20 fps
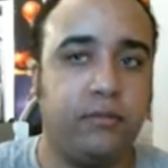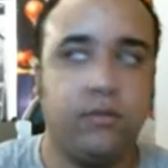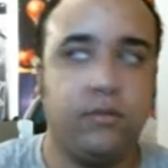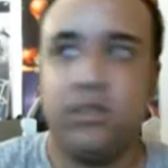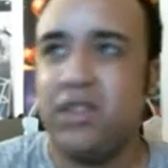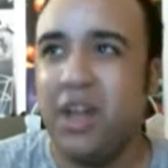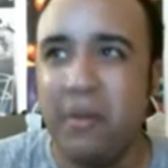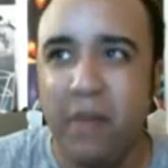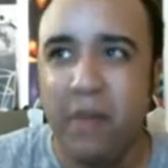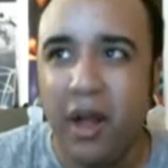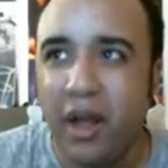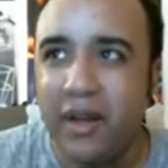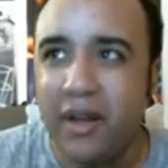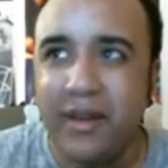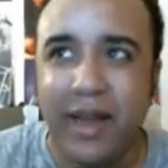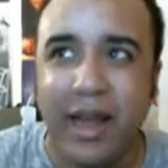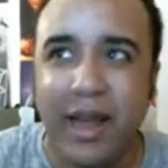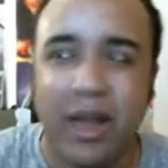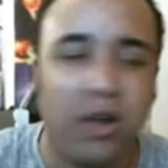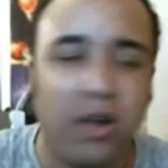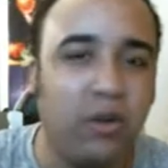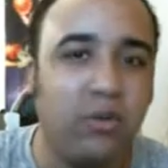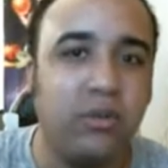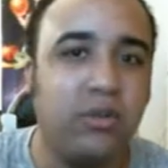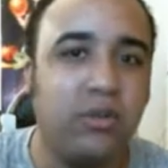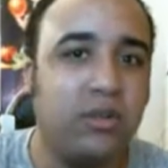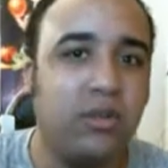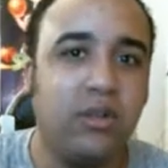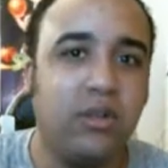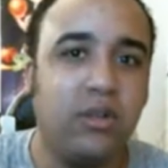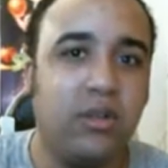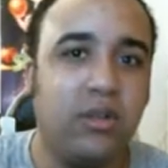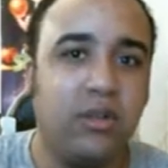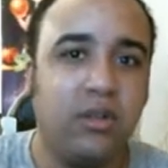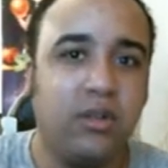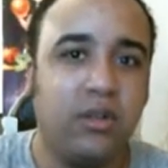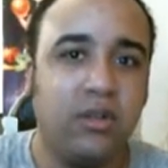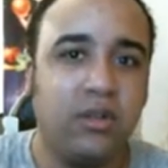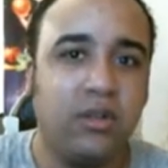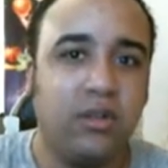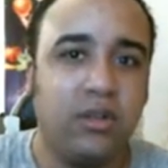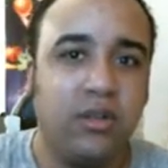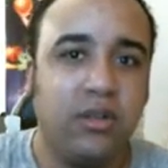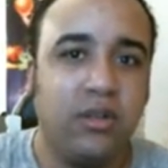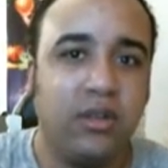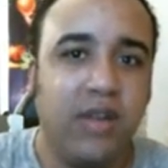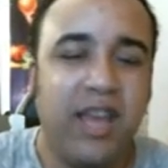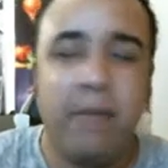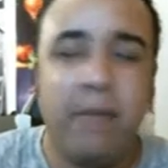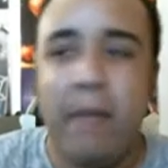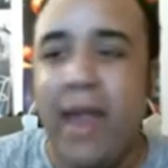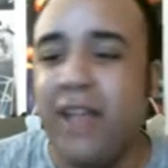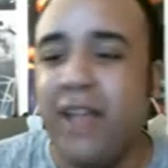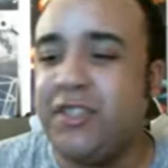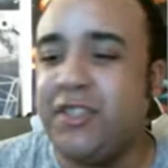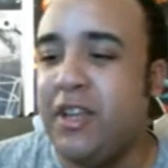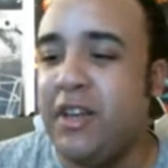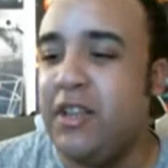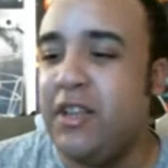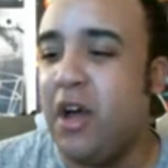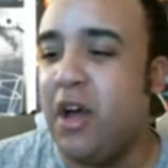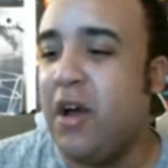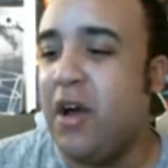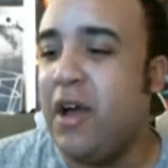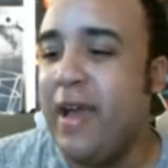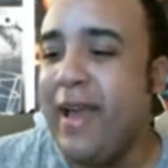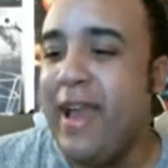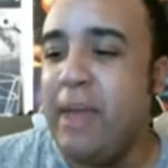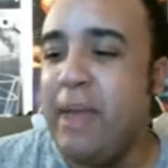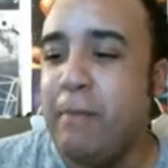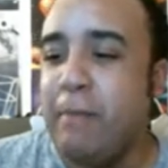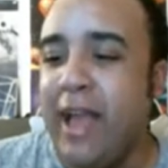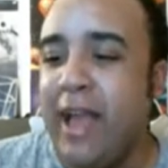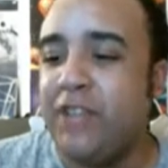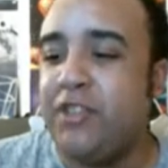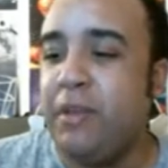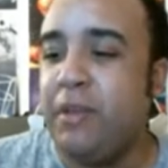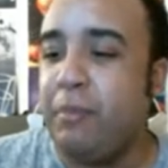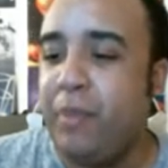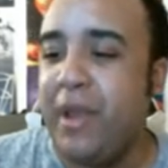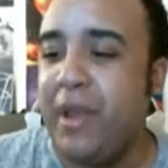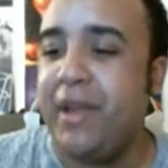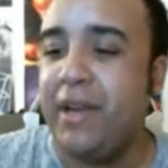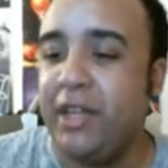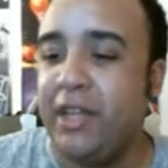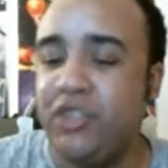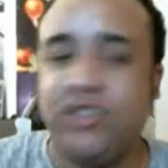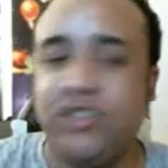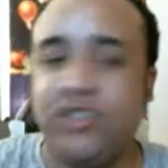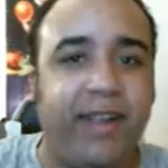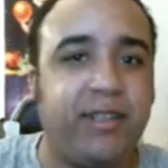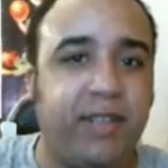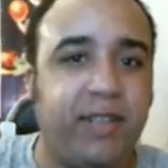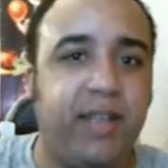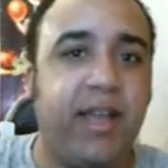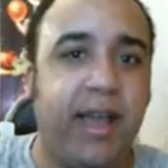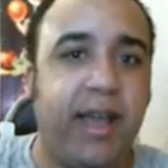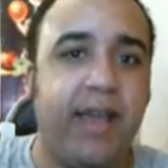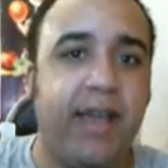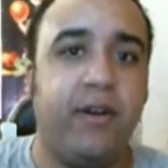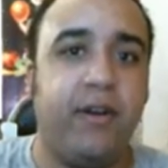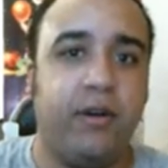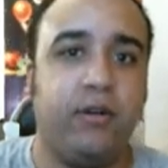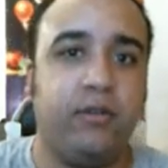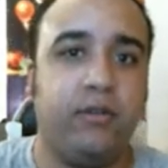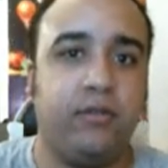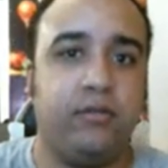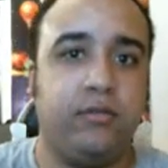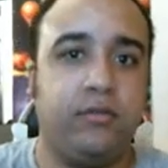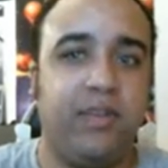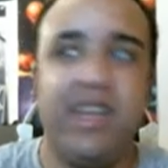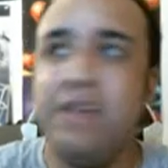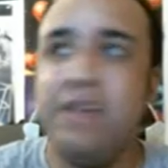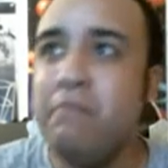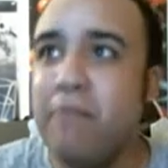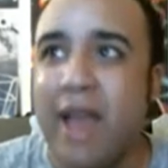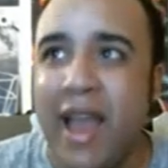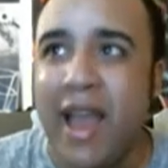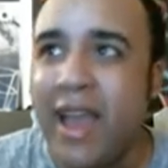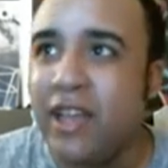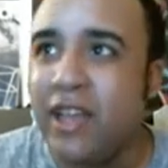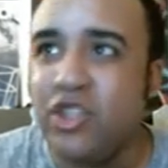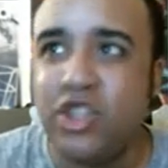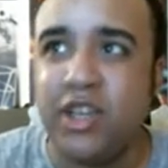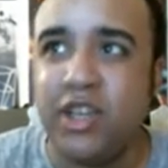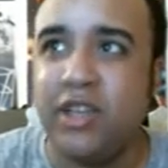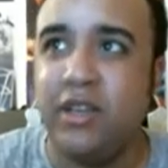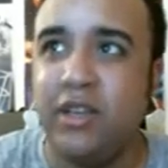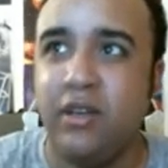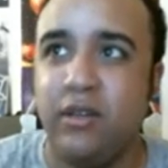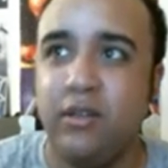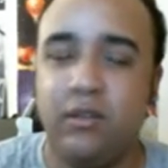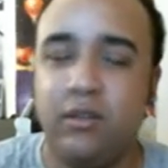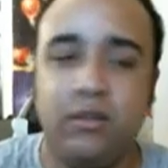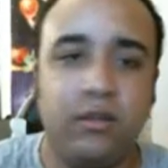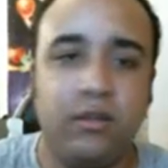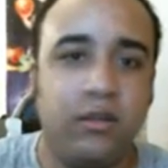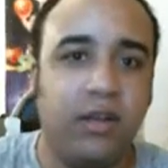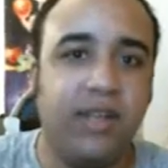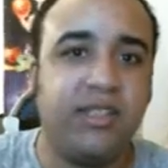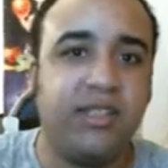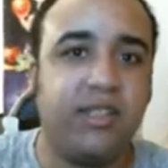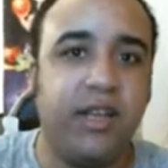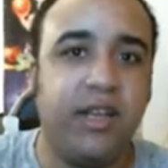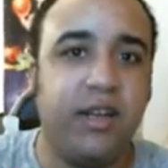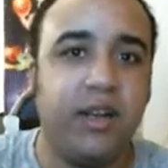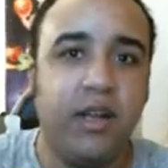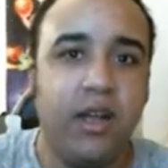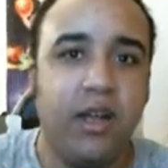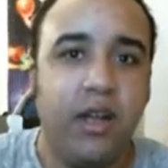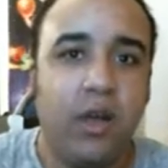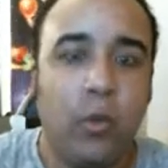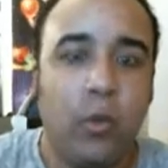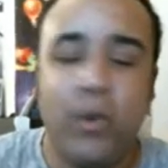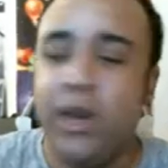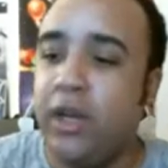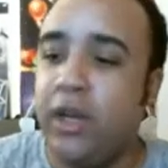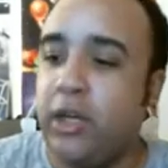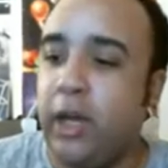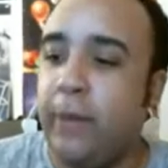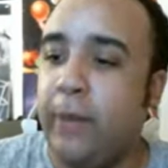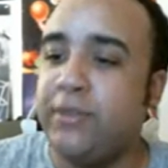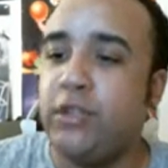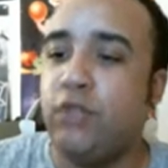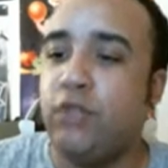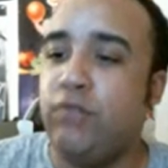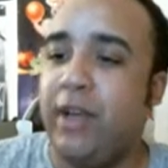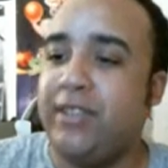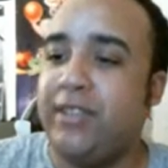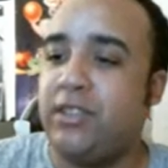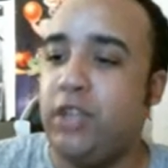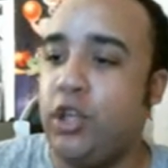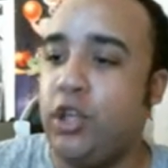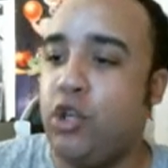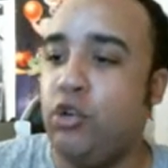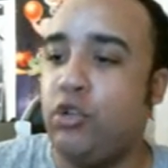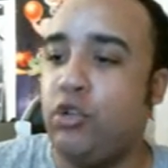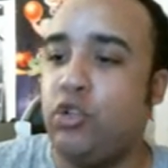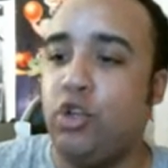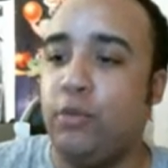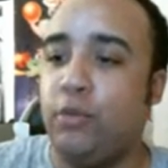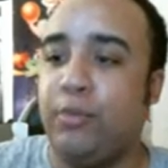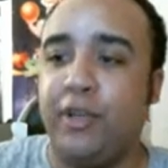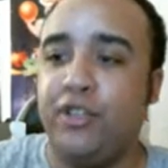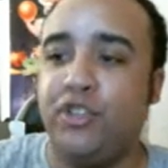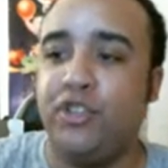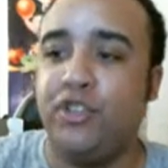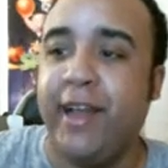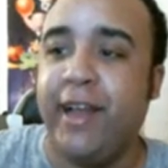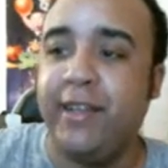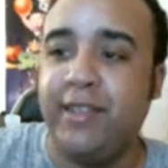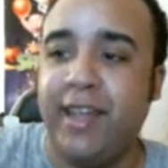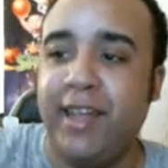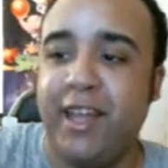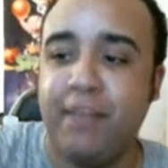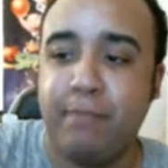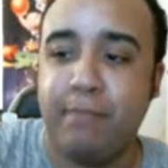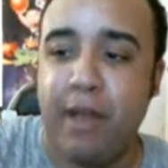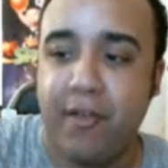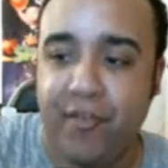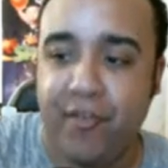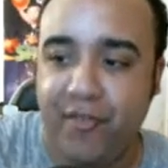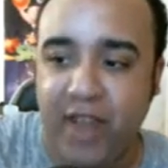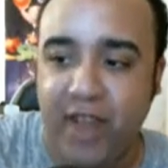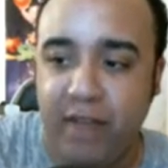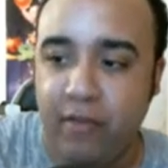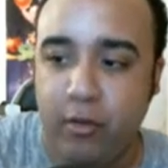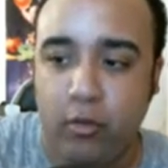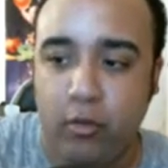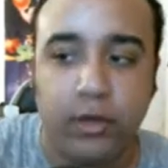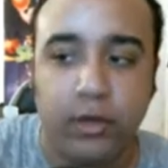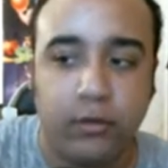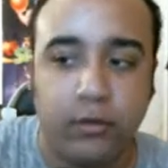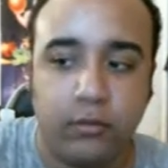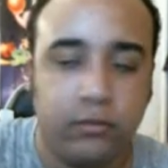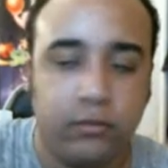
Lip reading: Come on now. Imagine being a JD hater. Imagine. Listen, when it comes to wrestling YouTubers, JD is my favorite one.